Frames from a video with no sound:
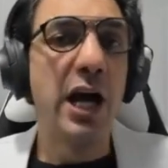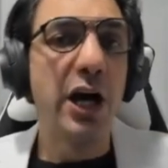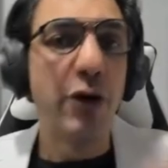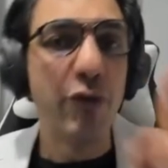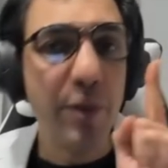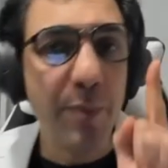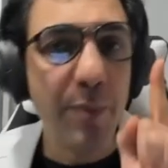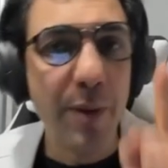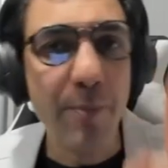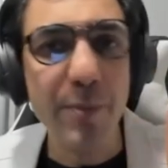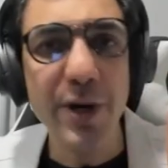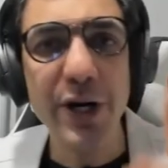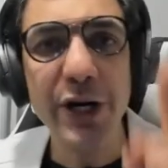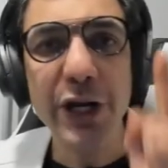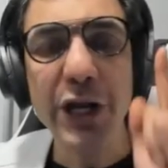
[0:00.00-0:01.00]

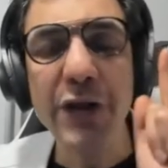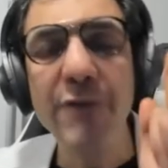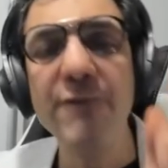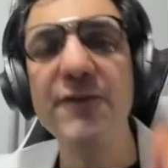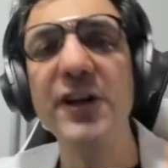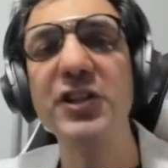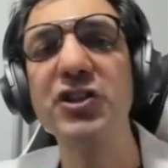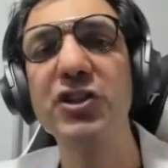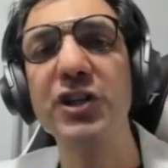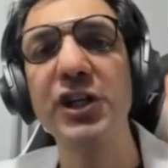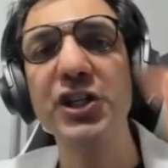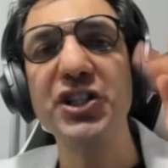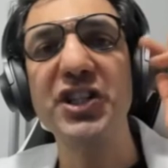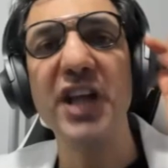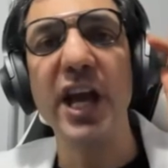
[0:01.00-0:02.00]
Remember,
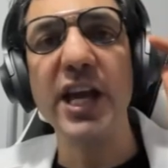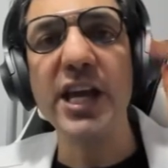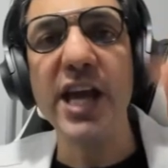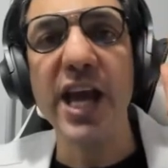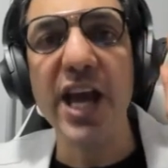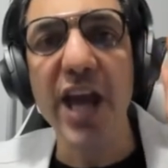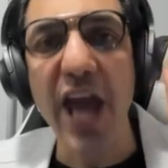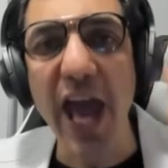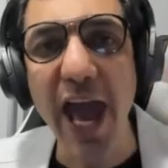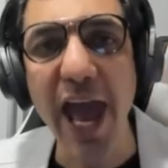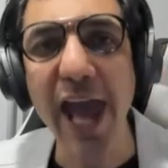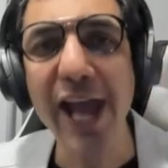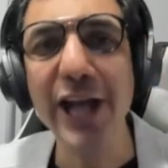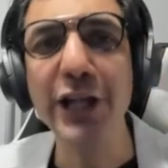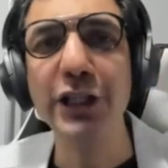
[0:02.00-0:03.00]
investors, they
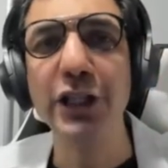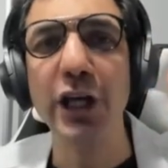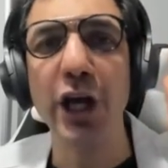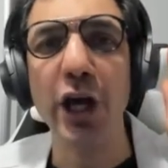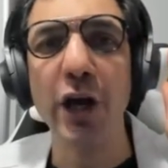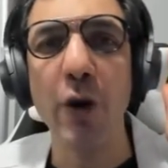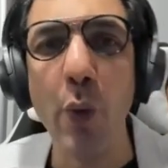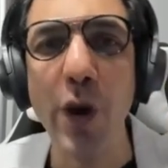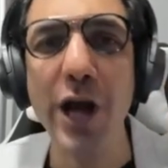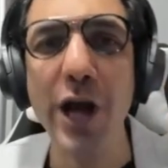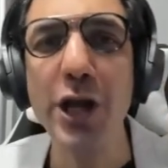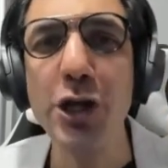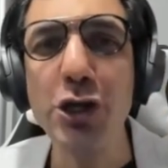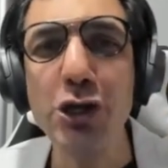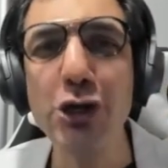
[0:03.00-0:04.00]
hate when
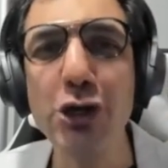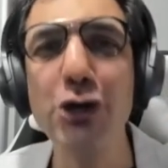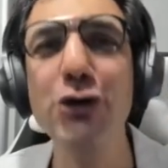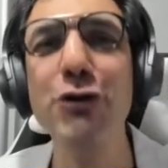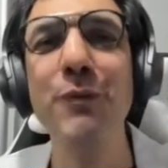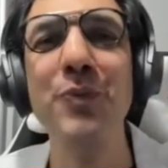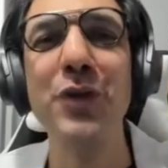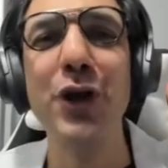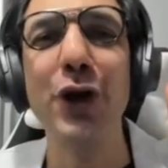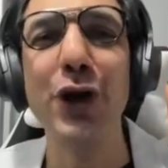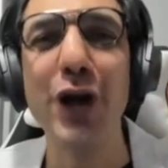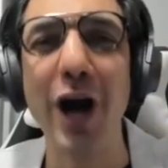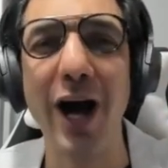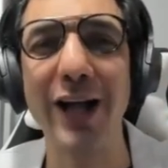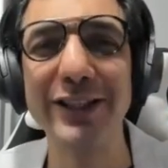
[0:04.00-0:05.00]
you
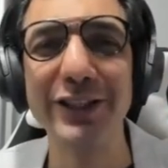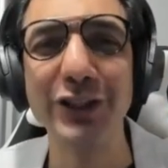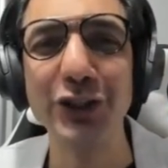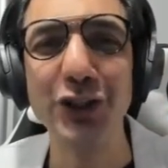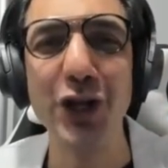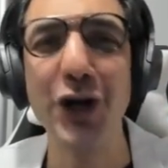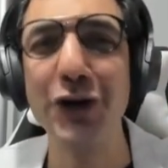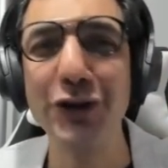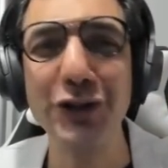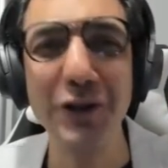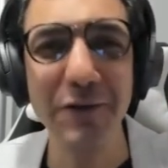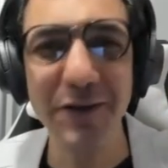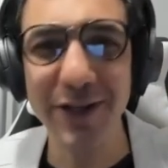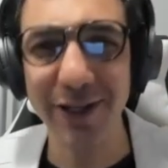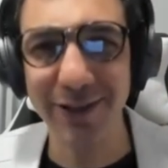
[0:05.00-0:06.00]
cut their
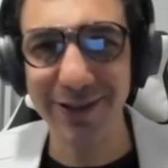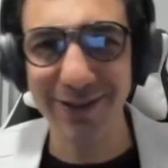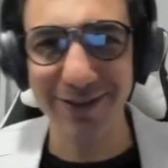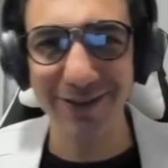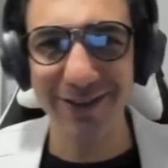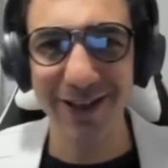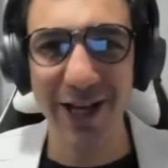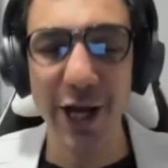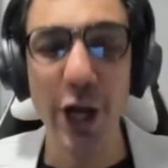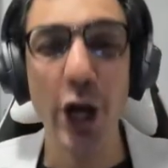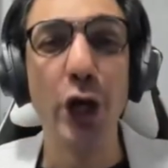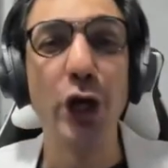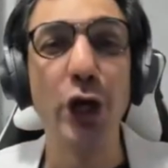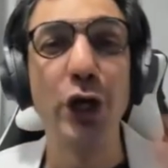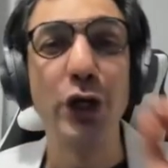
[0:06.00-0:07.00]
dividends.
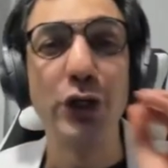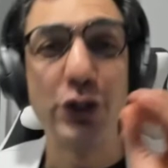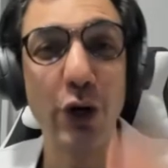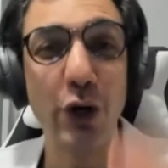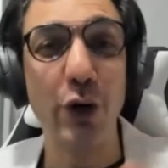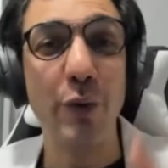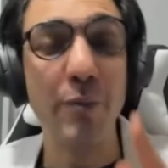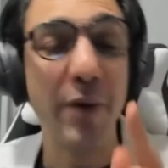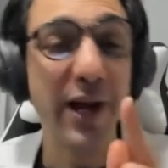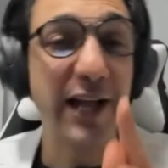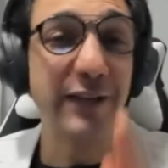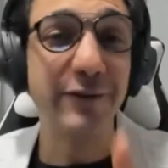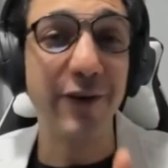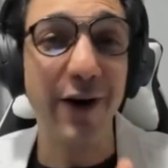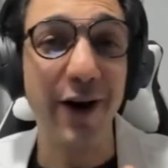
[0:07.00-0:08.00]
So my
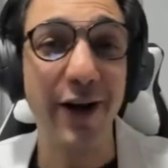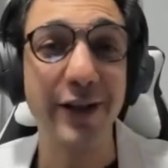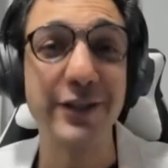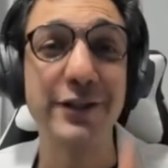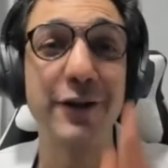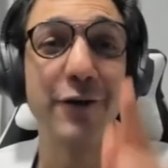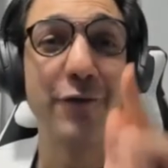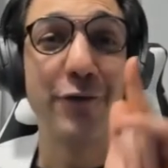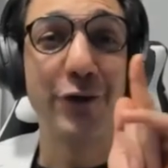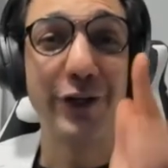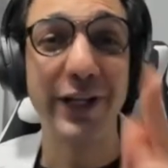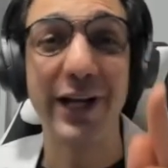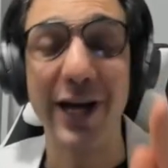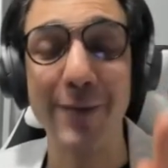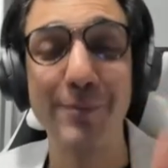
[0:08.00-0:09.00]
advice for
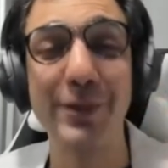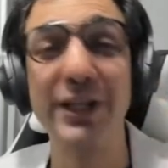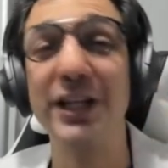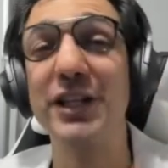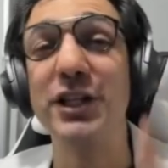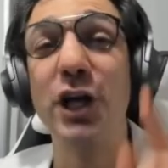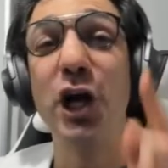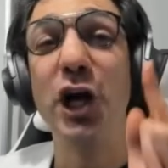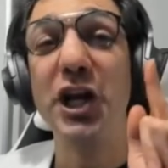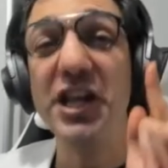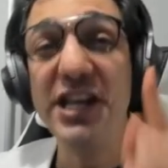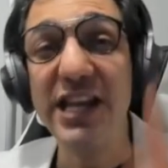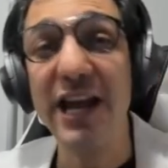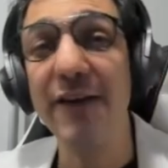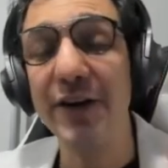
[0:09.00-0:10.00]
the companies,
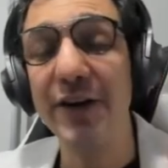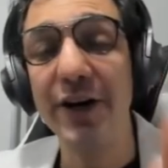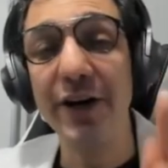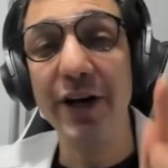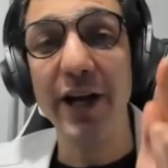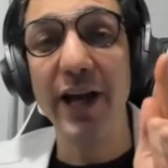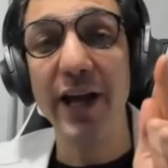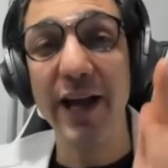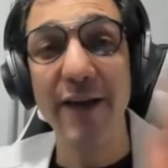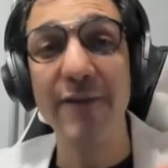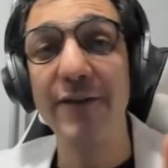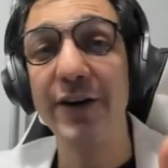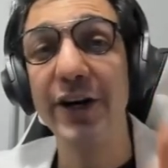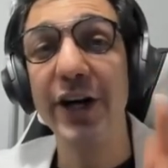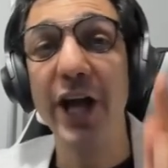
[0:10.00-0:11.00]
never
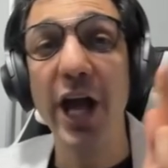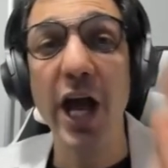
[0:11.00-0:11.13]
ever